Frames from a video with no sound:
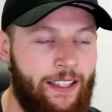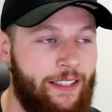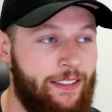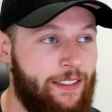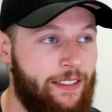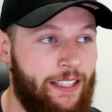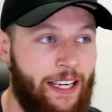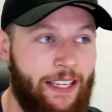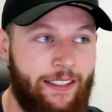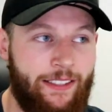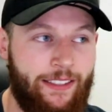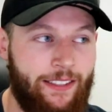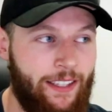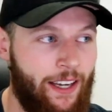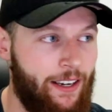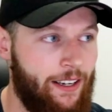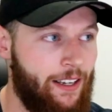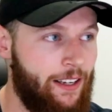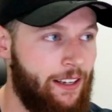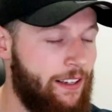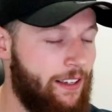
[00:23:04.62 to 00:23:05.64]
years. It takes
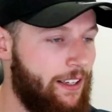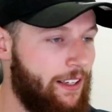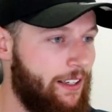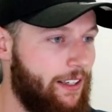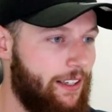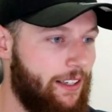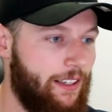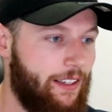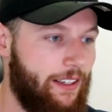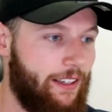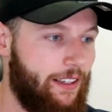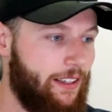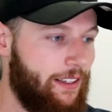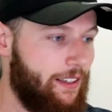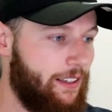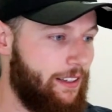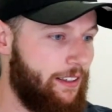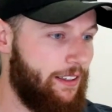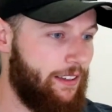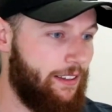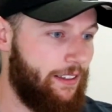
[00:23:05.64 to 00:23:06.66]
study. It
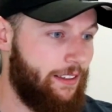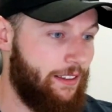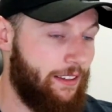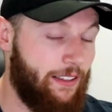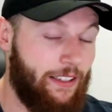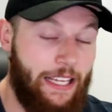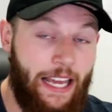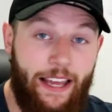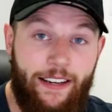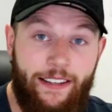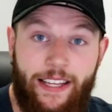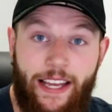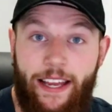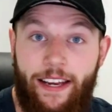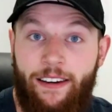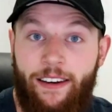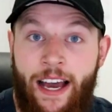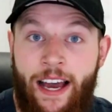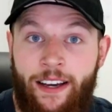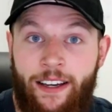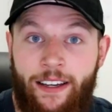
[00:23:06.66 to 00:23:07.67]
can
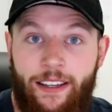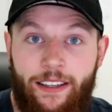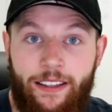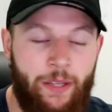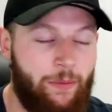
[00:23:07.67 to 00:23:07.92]
take luck.